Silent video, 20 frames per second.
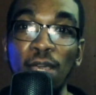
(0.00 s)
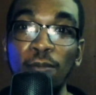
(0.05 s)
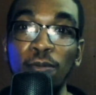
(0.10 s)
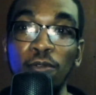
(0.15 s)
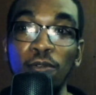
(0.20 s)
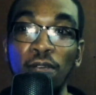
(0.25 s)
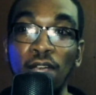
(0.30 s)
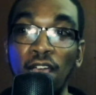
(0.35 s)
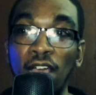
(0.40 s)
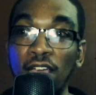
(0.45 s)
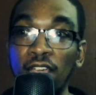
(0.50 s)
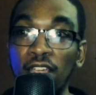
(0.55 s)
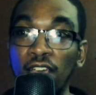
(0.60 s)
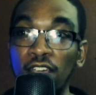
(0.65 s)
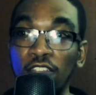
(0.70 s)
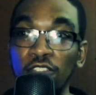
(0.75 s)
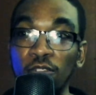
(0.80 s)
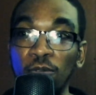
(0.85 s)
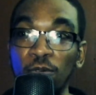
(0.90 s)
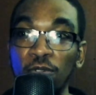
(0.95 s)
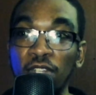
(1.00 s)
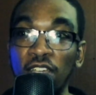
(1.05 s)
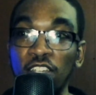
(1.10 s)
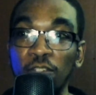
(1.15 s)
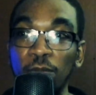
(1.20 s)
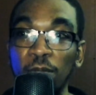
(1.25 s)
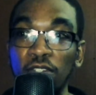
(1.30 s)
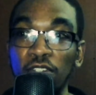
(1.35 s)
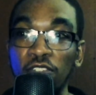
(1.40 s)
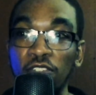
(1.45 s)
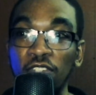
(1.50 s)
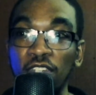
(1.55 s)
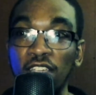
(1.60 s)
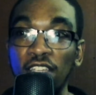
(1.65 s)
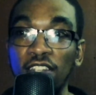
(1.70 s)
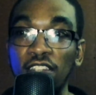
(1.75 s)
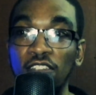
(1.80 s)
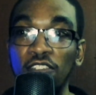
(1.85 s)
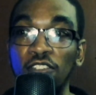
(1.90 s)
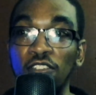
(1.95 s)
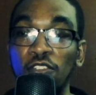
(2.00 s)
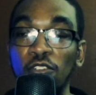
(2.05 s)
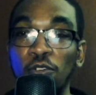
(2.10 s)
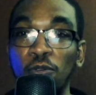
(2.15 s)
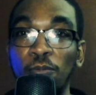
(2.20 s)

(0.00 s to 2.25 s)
I honestly was not expecting us to get this until